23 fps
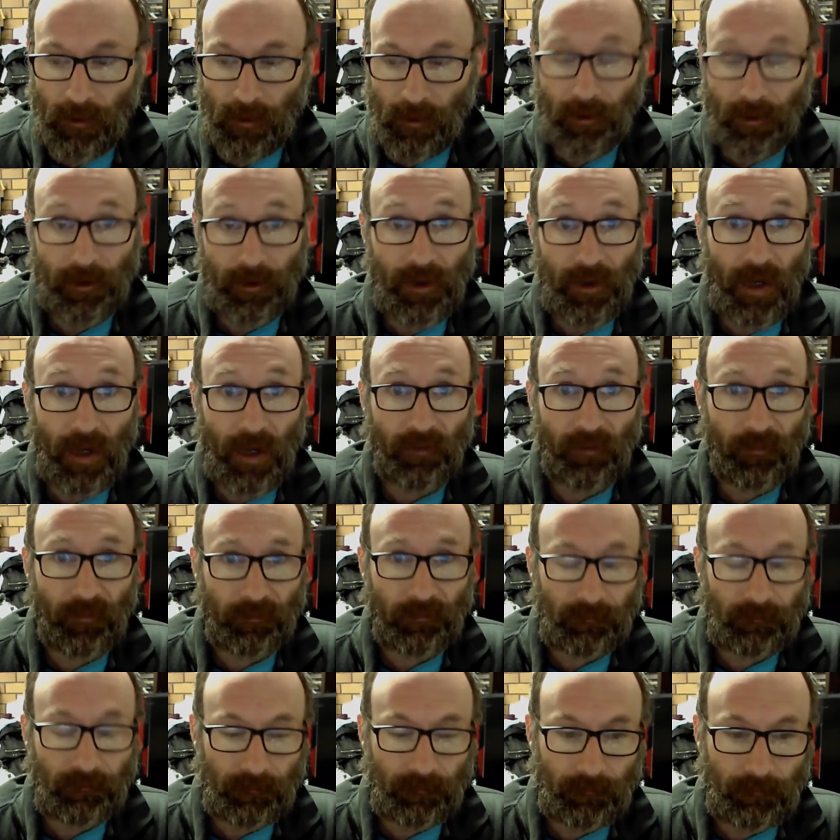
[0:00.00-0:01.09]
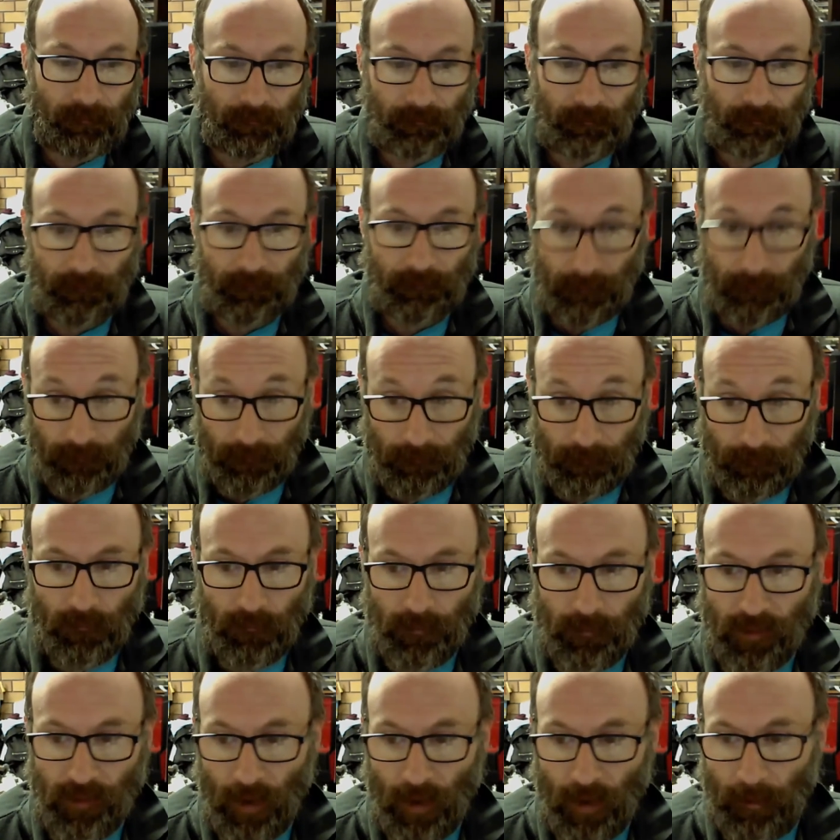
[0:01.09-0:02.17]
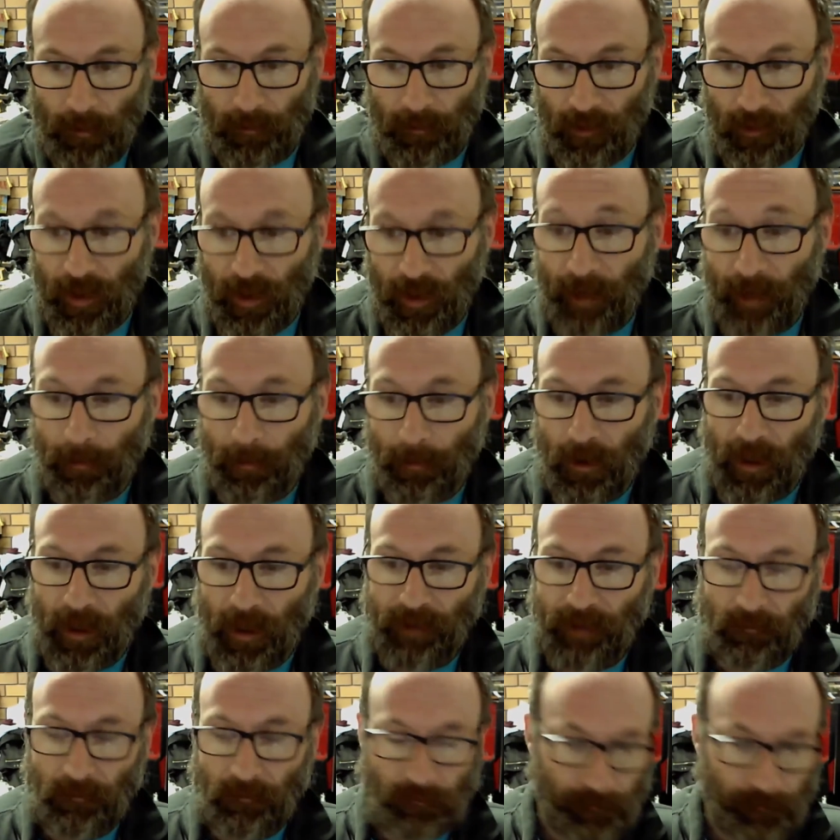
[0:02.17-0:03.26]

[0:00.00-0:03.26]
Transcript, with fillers: We've got enough problems on our plate,